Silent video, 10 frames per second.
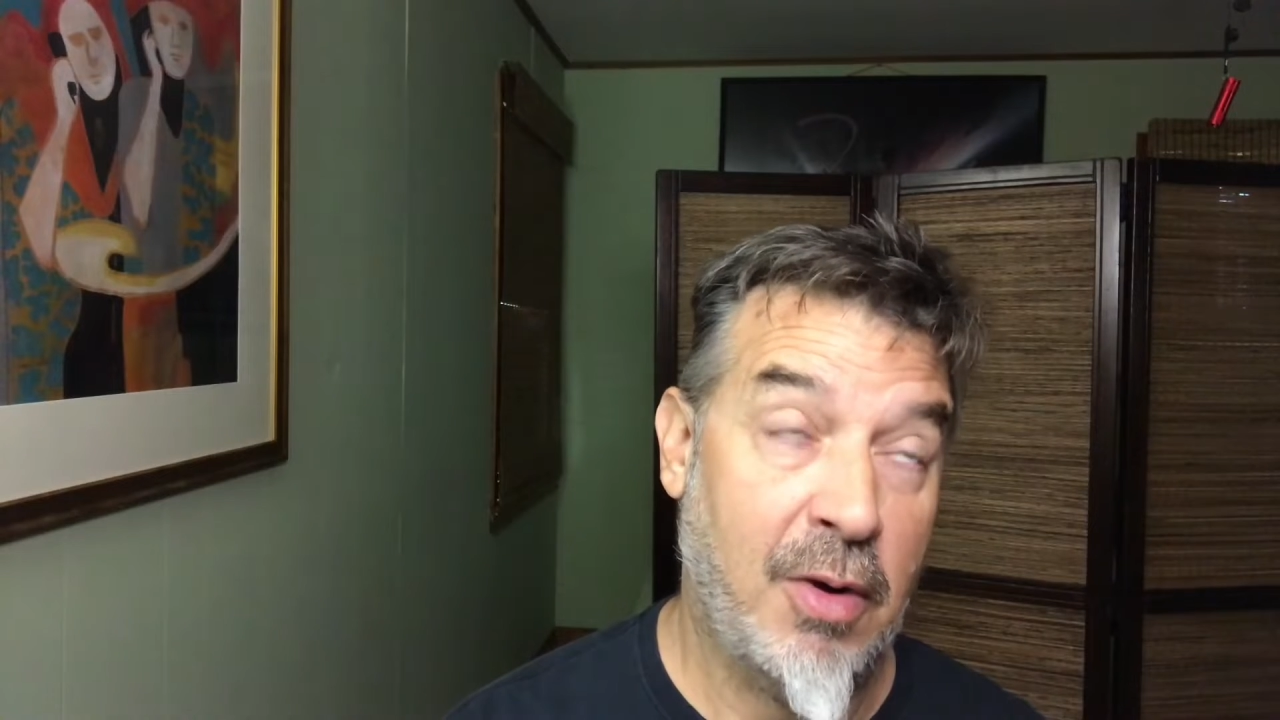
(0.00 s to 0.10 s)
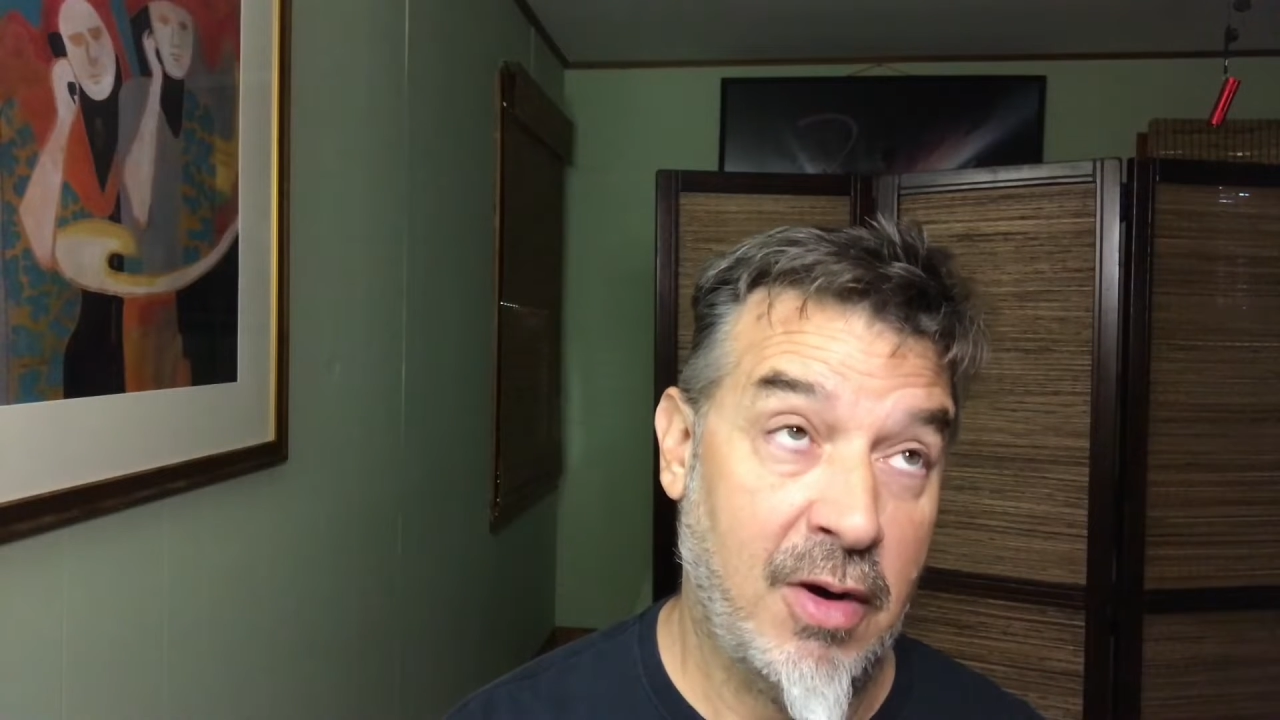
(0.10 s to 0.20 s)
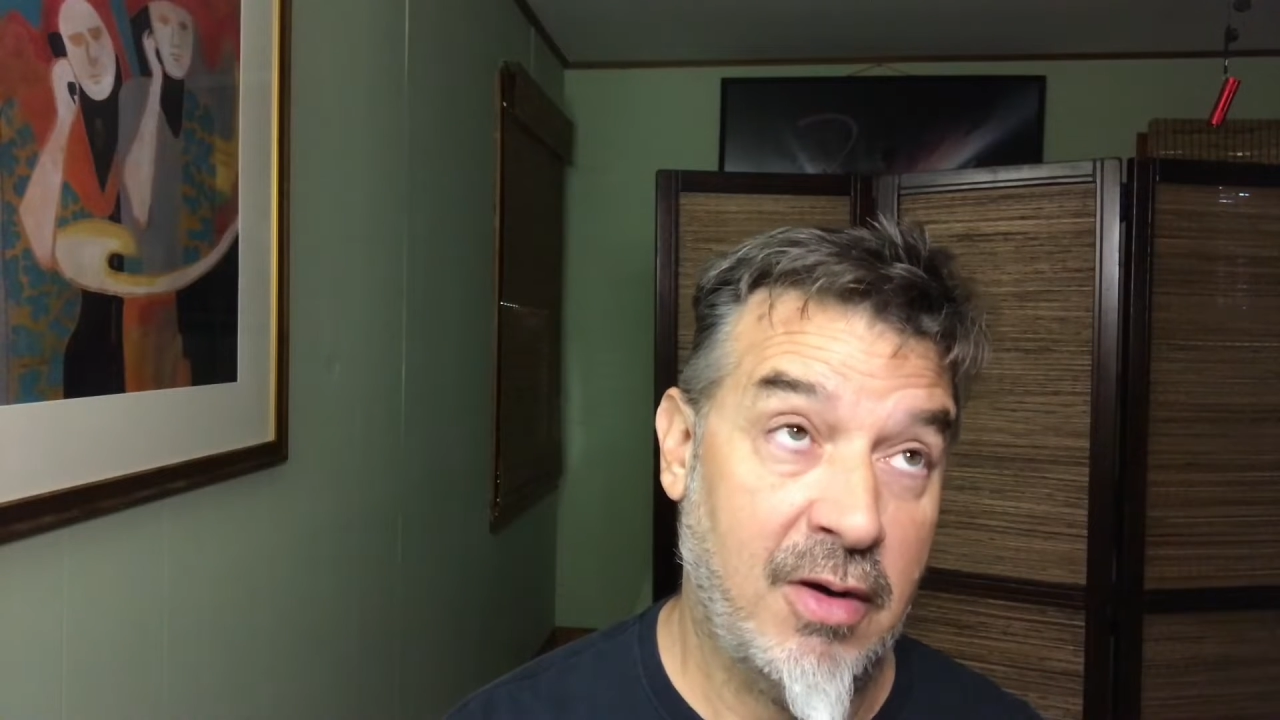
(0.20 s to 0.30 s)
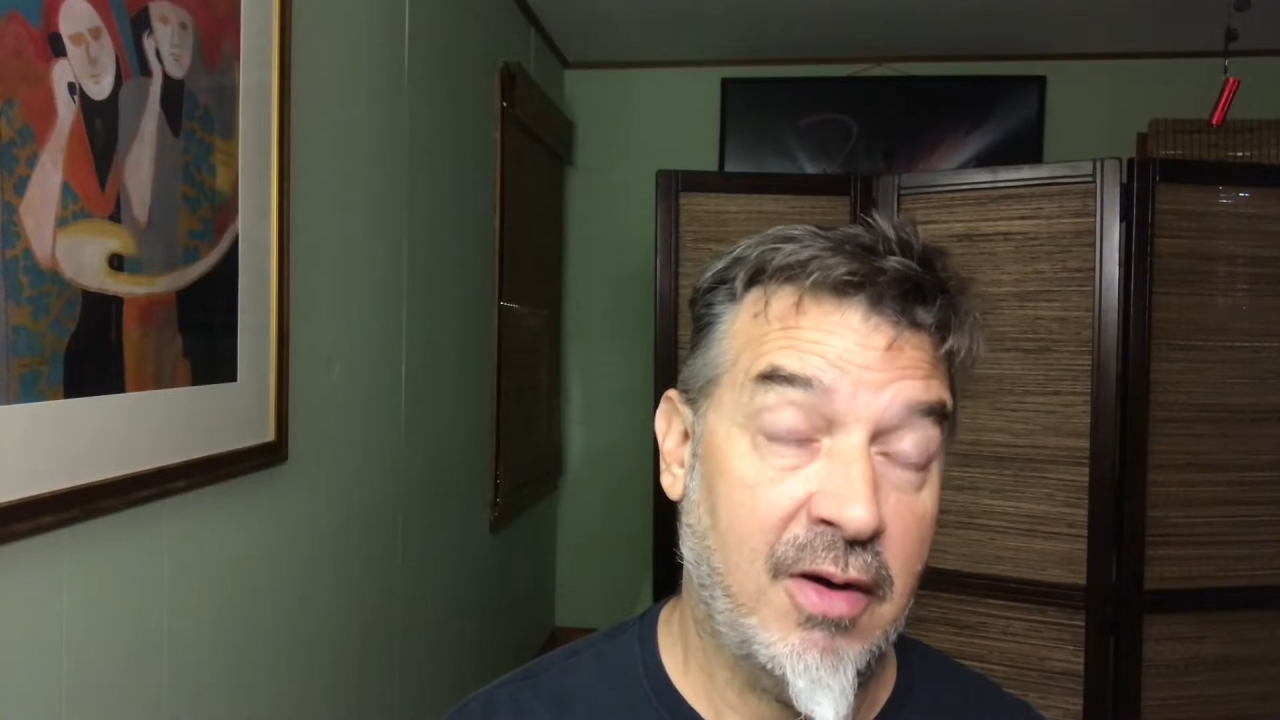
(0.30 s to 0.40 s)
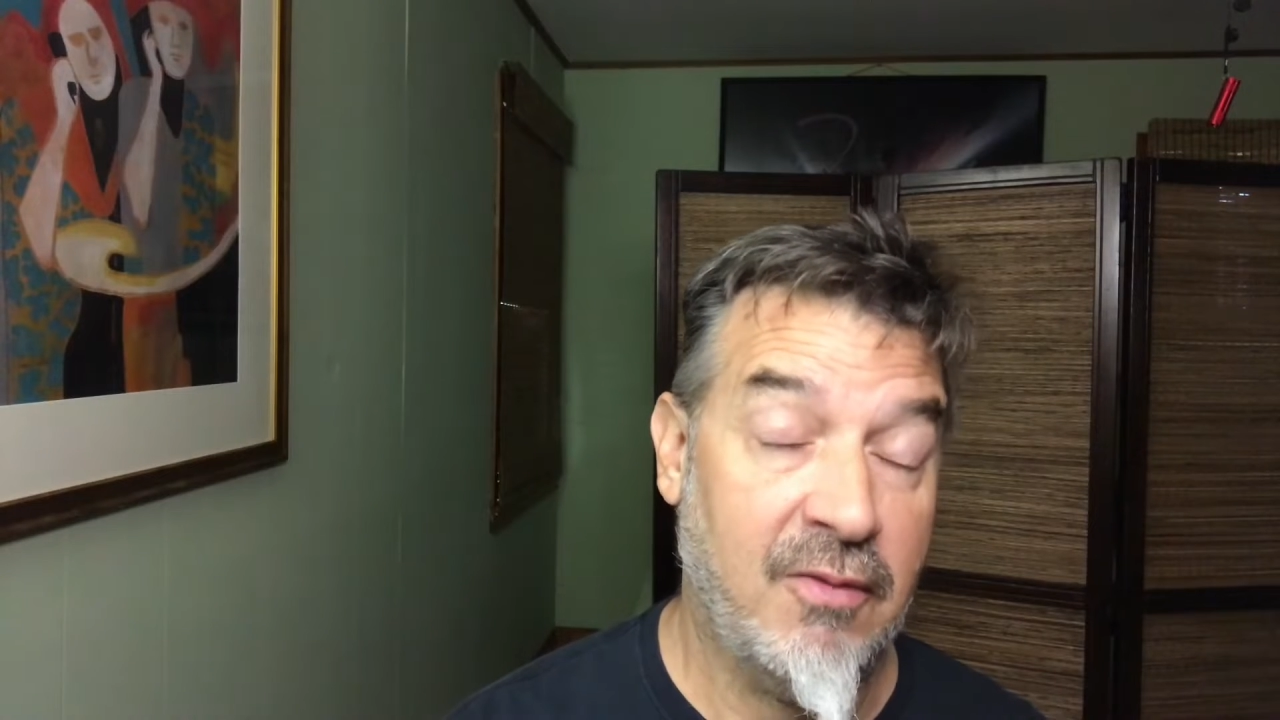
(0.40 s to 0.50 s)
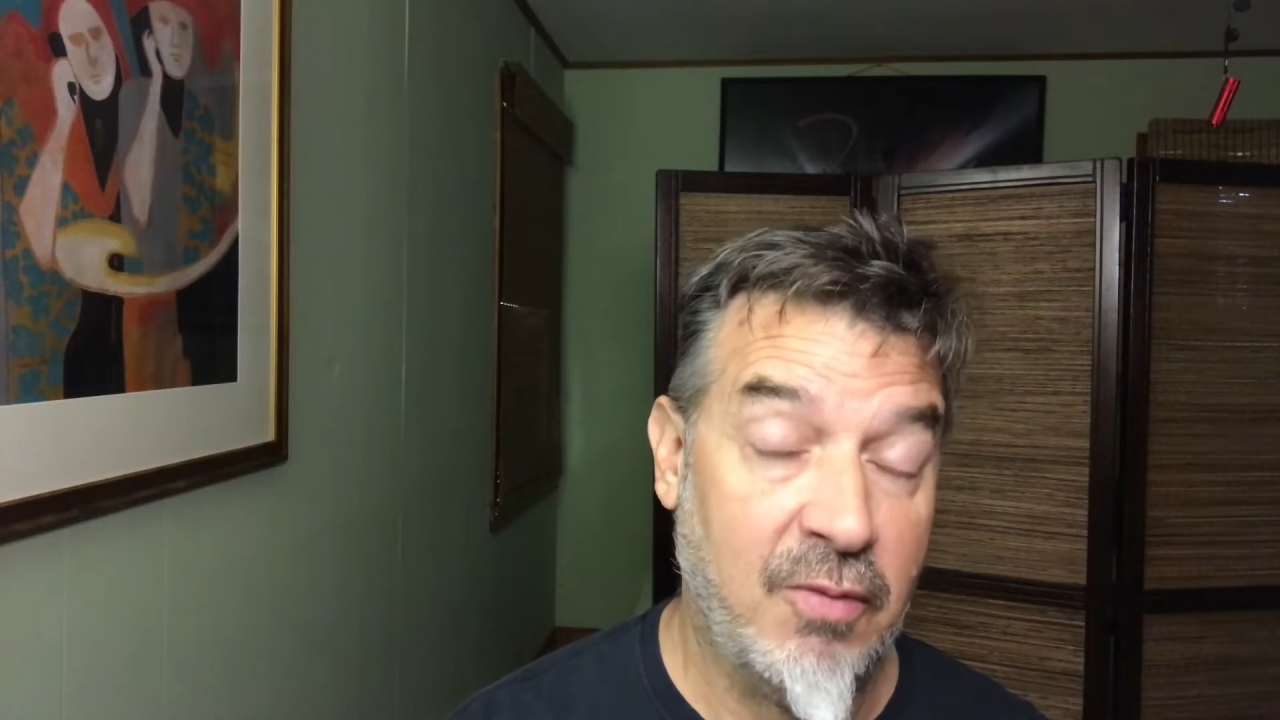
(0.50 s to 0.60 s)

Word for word: part of